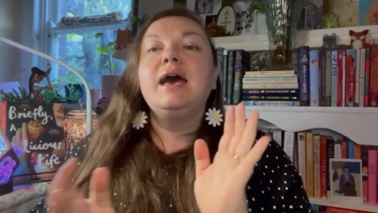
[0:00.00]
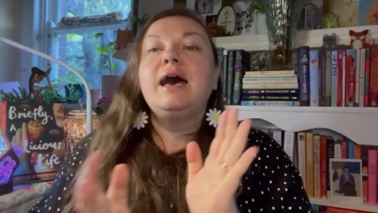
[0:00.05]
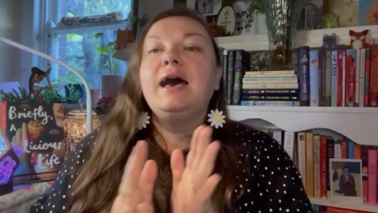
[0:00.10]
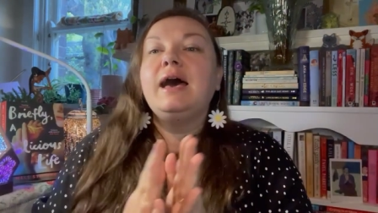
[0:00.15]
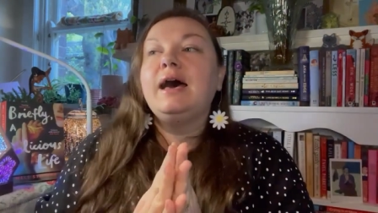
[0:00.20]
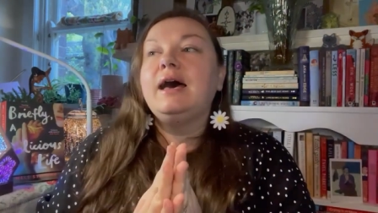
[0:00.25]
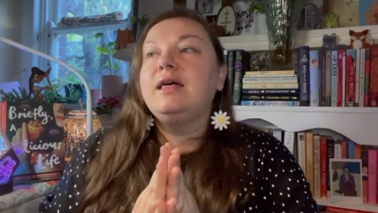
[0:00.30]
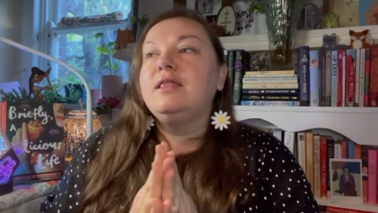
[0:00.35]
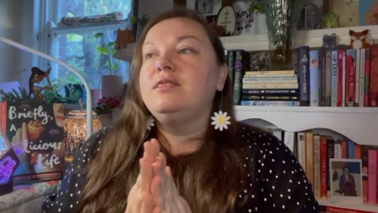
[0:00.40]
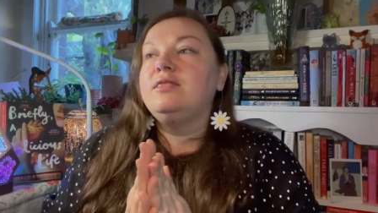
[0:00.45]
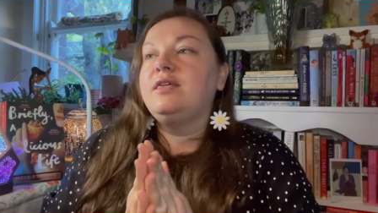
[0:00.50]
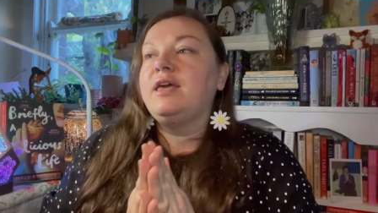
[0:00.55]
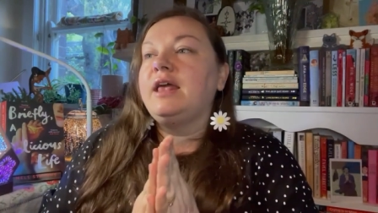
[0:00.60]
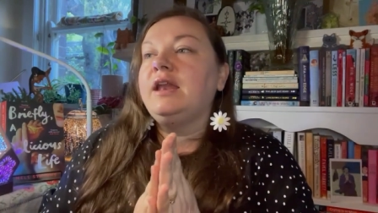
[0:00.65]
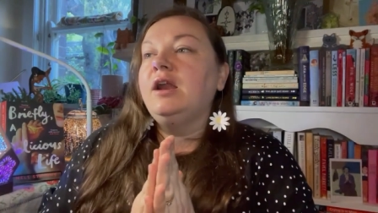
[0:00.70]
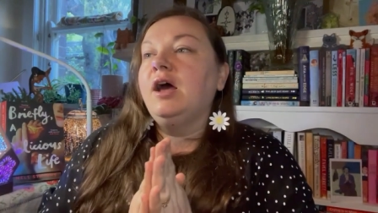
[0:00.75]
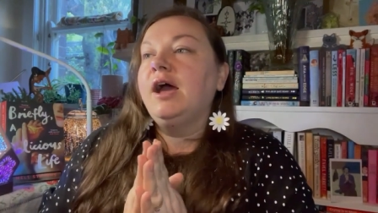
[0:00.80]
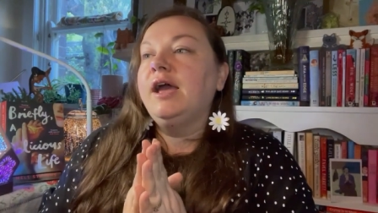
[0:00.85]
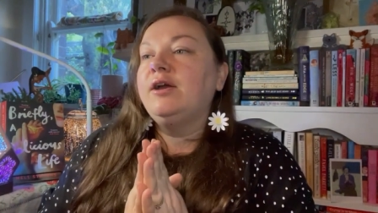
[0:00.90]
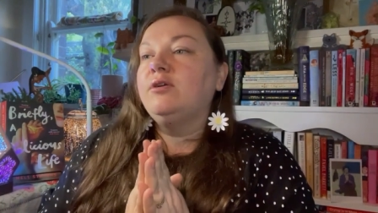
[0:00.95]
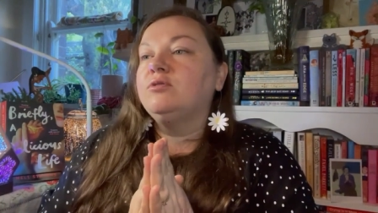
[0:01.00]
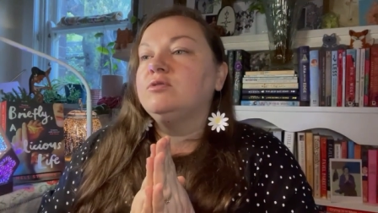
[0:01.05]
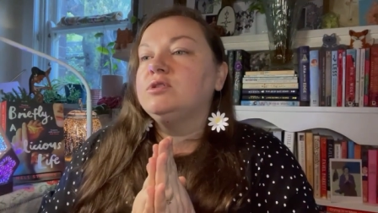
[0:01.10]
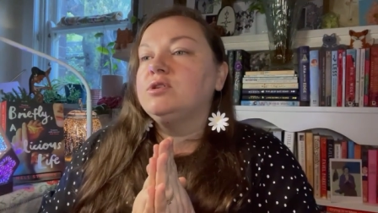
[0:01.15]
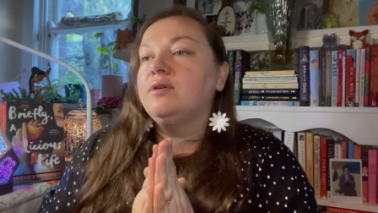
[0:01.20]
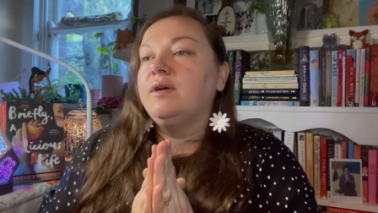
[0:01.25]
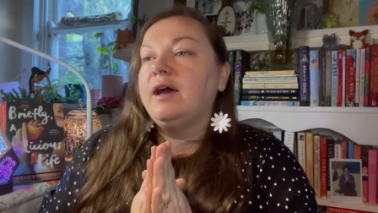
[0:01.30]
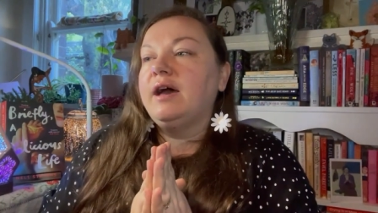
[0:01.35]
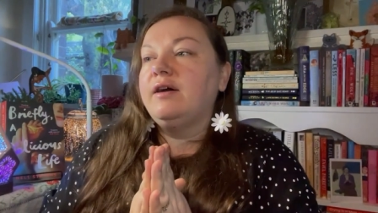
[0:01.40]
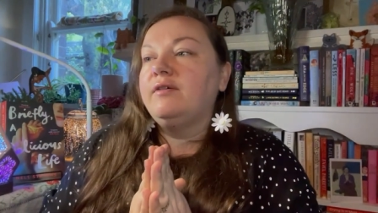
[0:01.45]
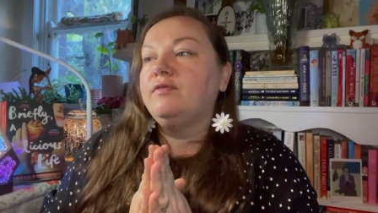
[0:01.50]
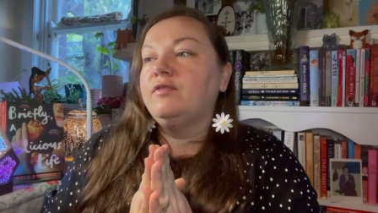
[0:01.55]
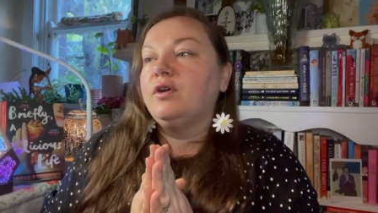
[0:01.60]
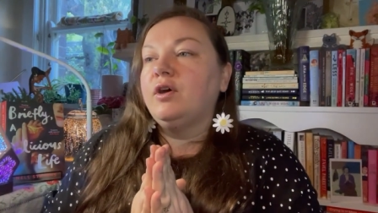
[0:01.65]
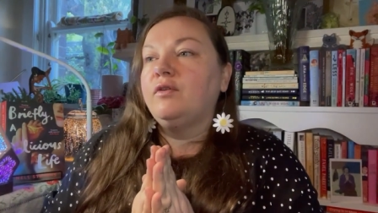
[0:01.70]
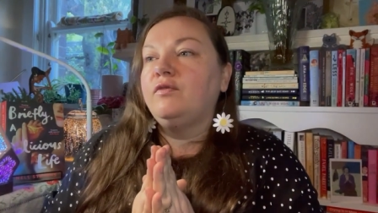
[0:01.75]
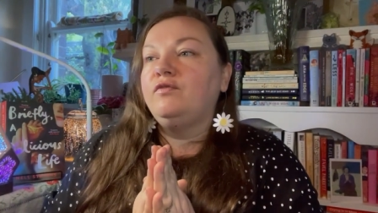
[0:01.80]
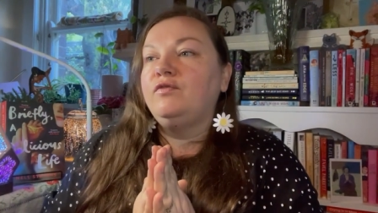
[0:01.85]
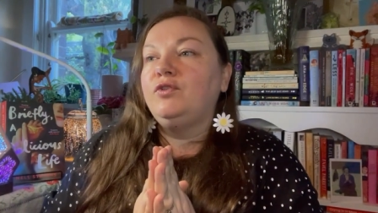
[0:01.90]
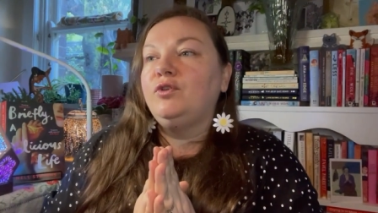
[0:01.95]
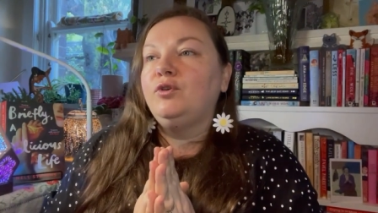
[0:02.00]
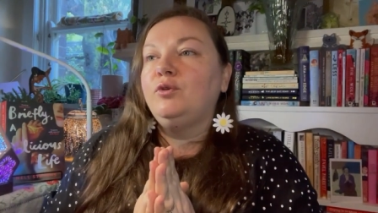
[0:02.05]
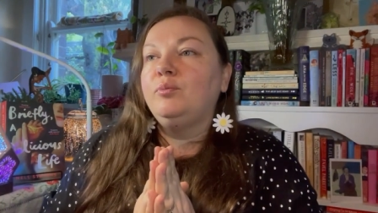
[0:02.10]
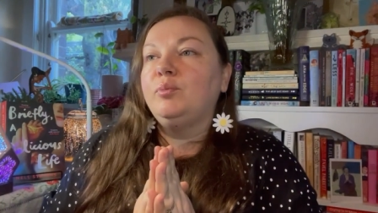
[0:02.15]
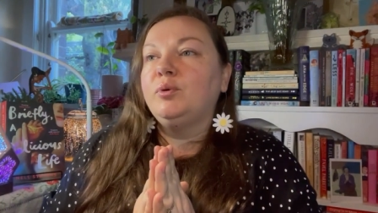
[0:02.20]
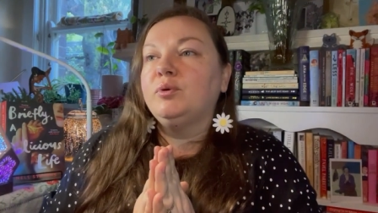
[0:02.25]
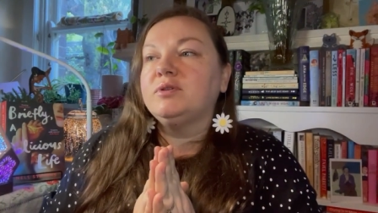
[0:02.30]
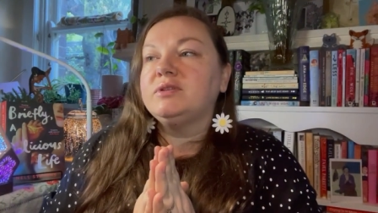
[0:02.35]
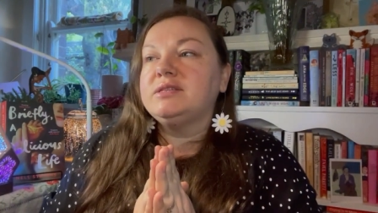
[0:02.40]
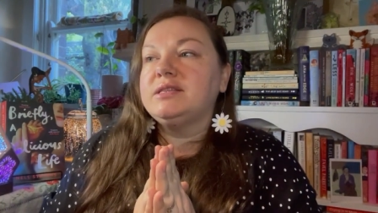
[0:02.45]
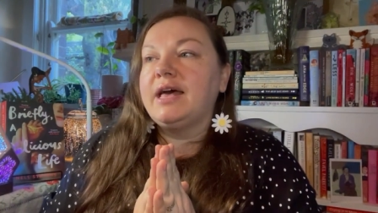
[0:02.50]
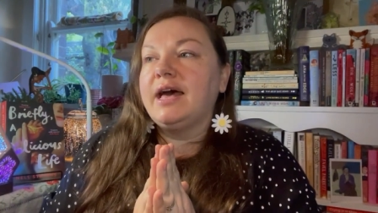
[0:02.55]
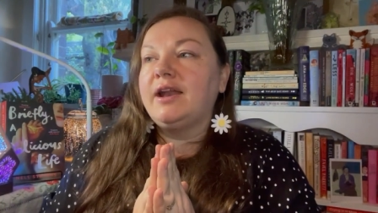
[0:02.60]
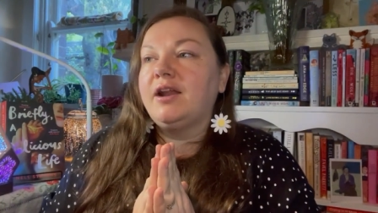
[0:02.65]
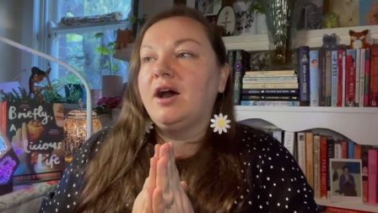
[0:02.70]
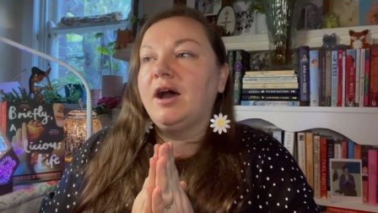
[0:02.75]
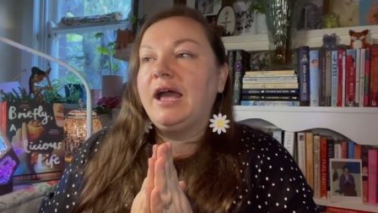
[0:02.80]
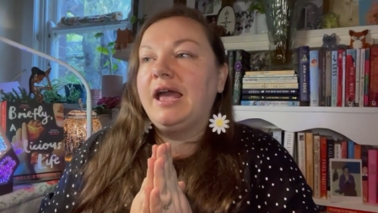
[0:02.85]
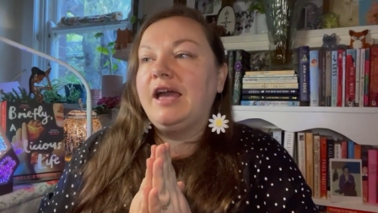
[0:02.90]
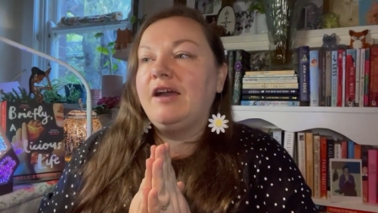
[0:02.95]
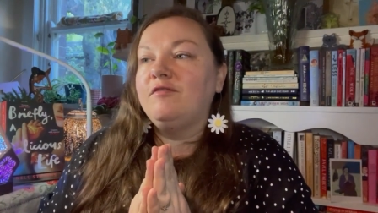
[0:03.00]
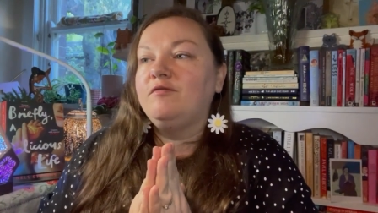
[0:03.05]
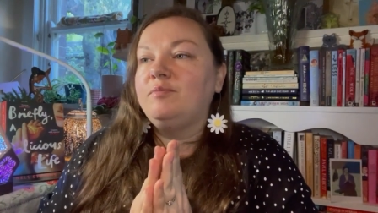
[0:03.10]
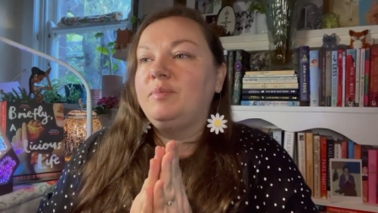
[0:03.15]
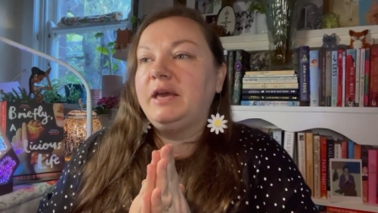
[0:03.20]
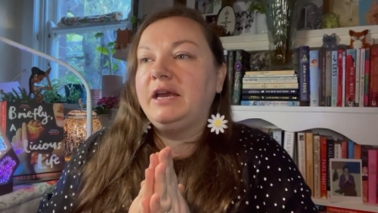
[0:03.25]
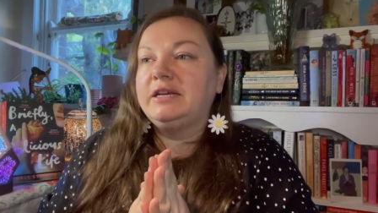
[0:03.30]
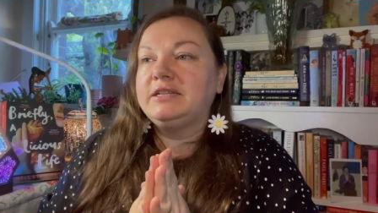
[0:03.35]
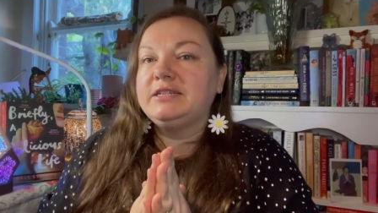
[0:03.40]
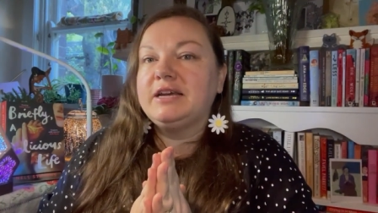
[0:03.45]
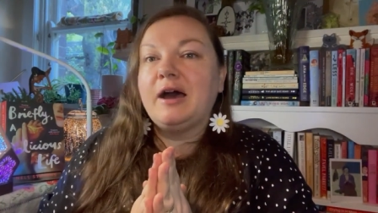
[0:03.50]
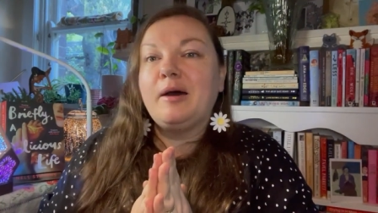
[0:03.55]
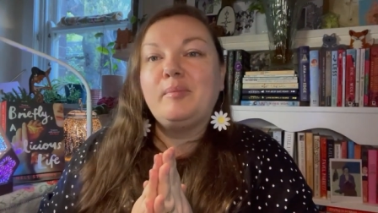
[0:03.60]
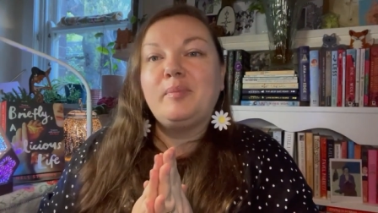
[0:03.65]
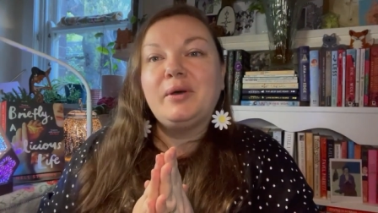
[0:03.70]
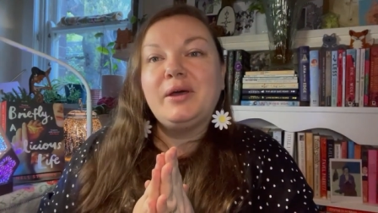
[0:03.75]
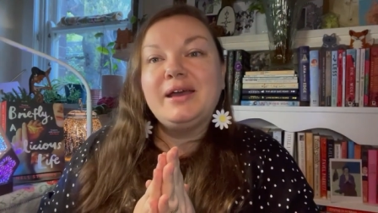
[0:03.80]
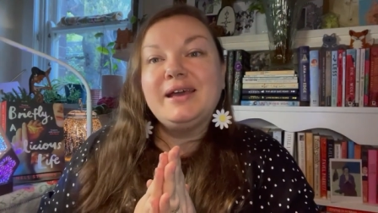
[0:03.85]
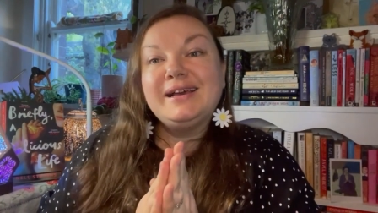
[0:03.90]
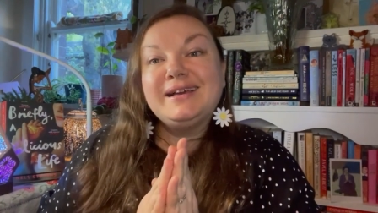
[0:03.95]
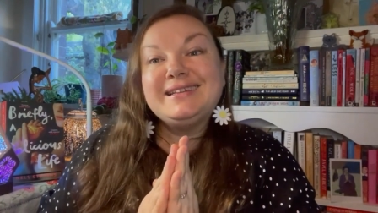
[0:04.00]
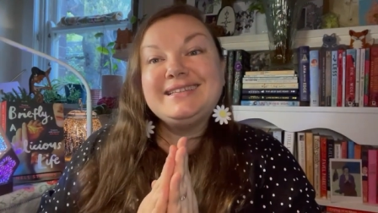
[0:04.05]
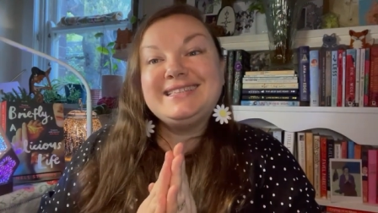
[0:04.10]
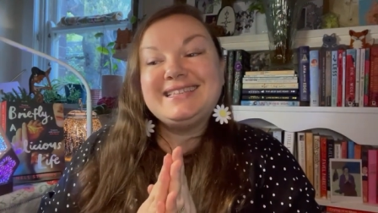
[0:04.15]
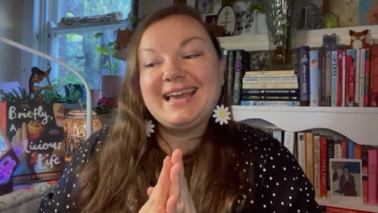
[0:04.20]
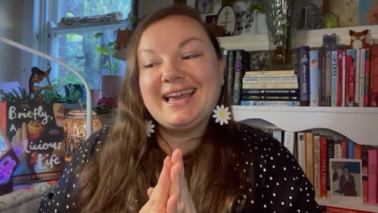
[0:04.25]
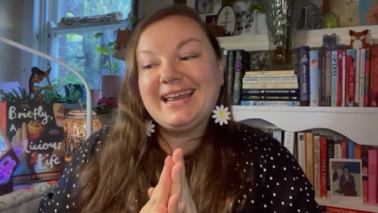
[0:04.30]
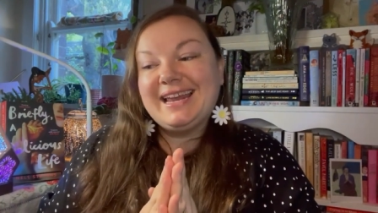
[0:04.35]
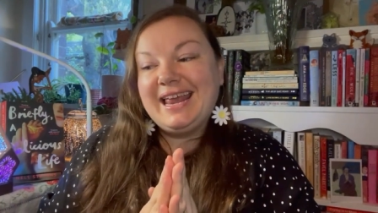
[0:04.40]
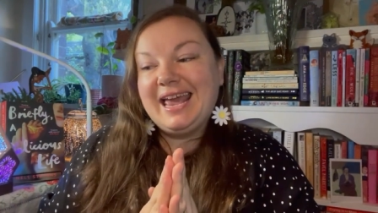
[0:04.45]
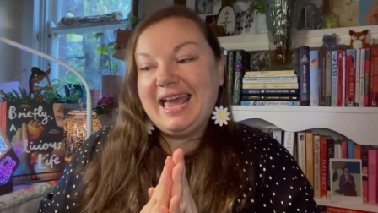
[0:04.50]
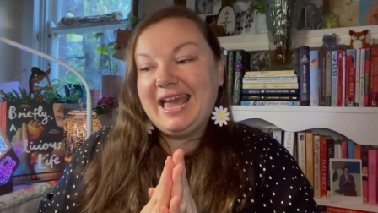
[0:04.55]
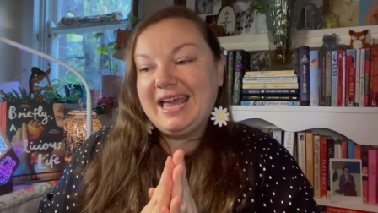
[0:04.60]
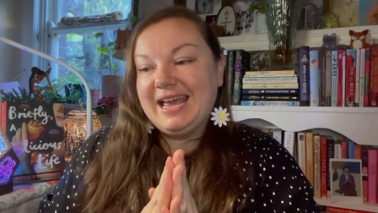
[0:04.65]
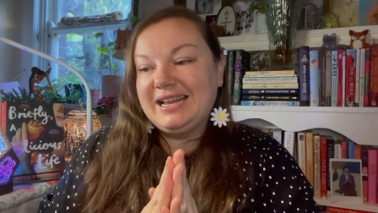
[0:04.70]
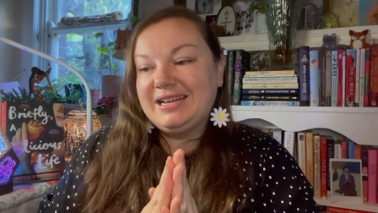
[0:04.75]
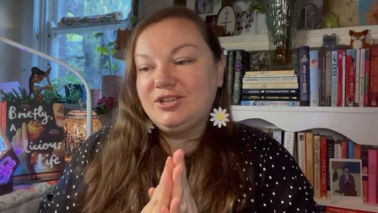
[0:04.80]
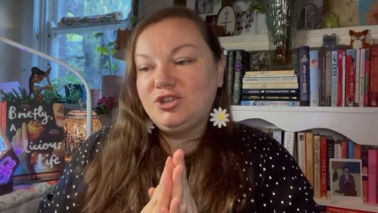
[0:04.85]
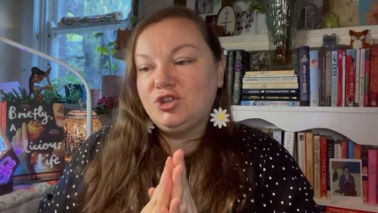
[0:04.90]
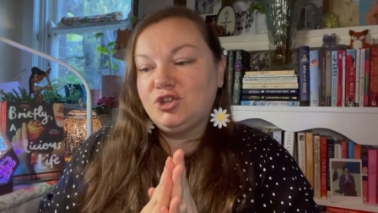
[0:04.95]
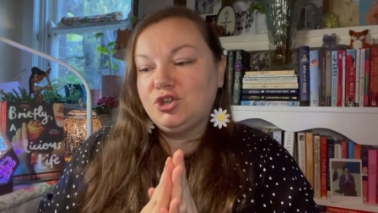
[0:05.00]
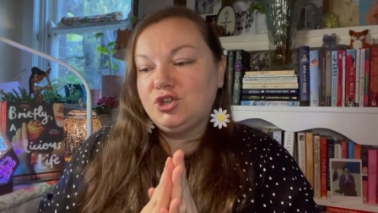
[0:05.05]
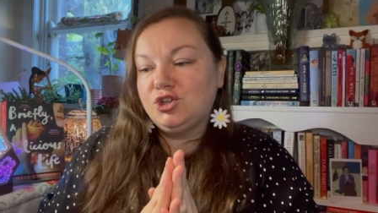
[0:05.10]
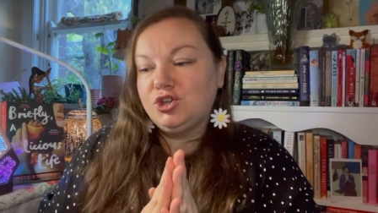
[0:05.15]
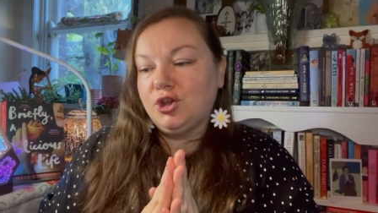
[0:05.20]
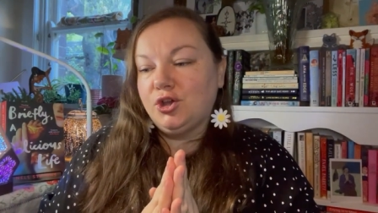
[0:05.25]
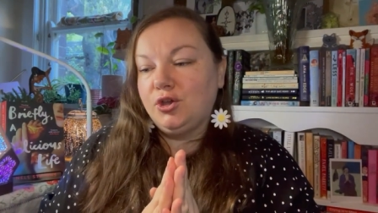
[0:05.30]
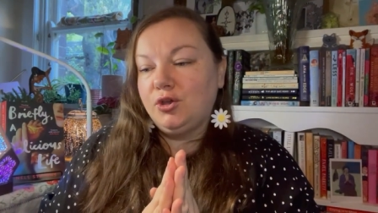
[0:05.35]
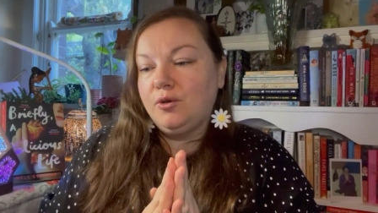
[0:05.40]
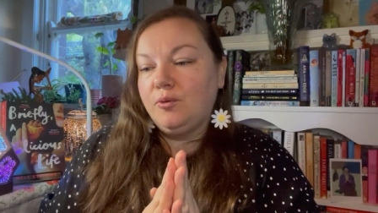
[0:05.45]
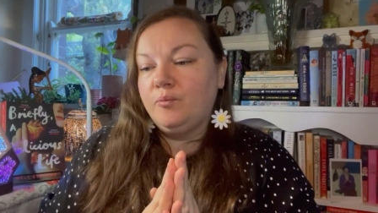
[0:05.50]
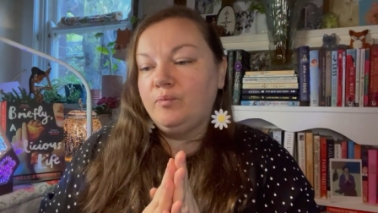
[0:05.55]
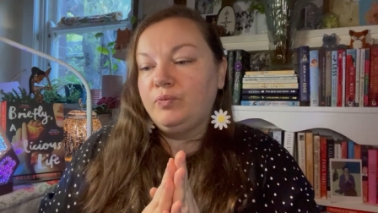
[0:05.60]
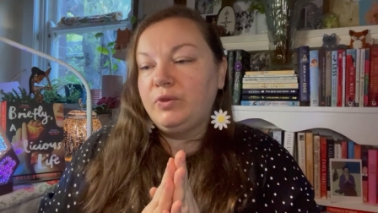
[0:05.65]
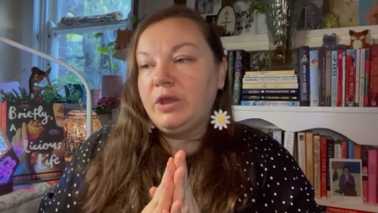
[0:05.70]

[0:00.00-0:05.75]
Uh, then I also have a few books that I have picked up secondhand to show you.